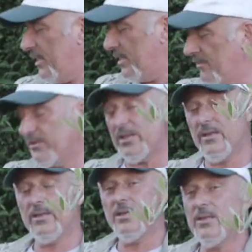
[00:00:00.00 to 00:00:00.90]
and give it
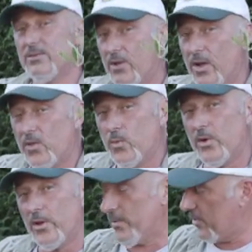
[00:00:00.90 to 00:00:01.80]
a nice
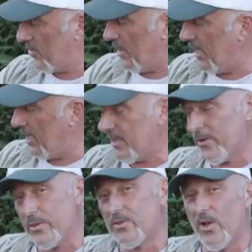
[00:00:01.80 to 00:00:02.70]
water with uh,
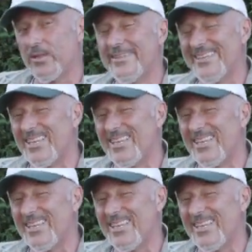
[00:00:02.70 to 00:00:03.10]
liquid gold and